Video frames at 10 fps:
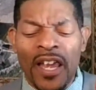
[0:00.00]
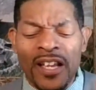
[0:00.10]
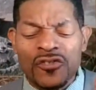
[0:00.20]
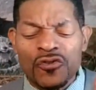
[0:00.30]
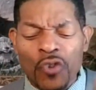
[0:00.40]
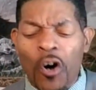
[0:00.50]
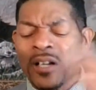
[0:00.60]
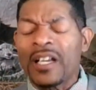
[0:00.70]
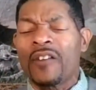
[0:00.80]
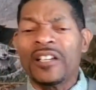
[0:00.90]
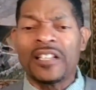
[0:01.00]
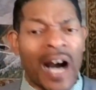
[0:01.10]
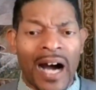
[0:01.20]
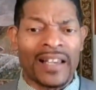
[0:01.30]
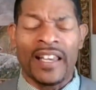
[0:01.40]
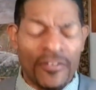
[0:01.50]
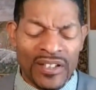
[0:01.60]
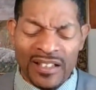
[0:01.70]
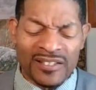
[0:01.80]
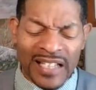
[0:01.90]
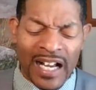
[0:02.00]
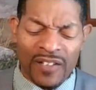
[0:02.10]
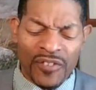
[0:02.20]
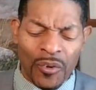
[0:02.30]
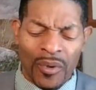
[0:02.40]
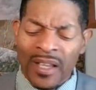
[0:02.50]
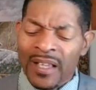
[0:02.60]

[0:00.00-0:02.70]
extraordinary God living inside of you?